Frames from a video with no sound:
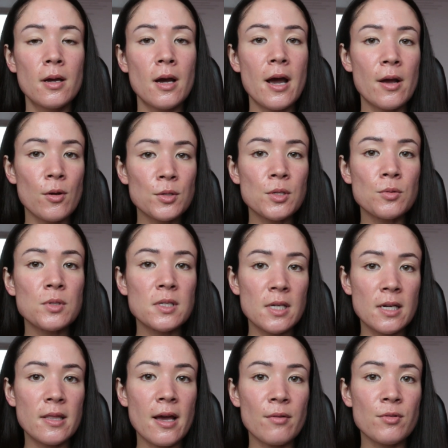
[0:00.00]
I also
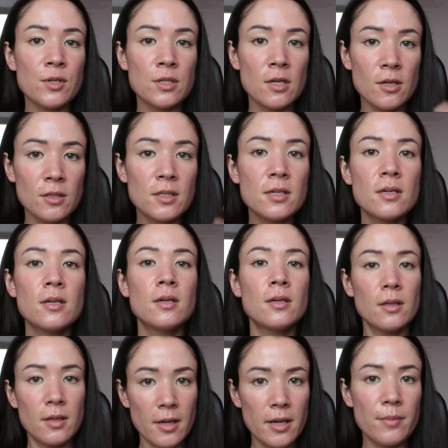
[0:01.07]
see that result
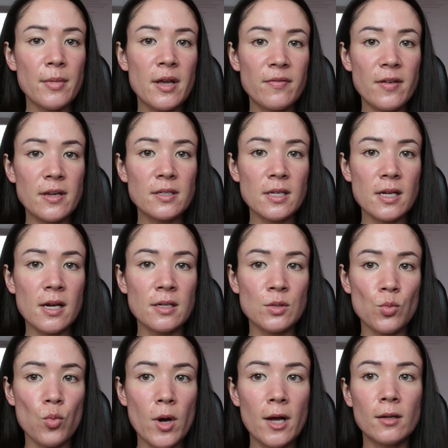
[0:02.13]
in my face
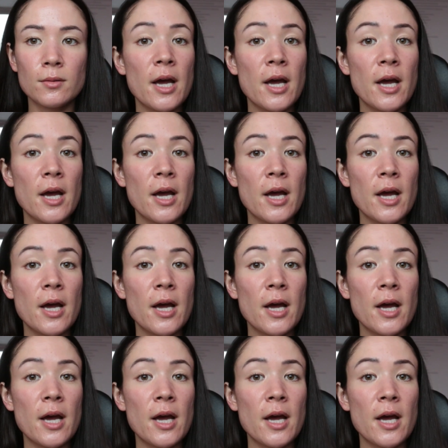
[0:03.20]
as well.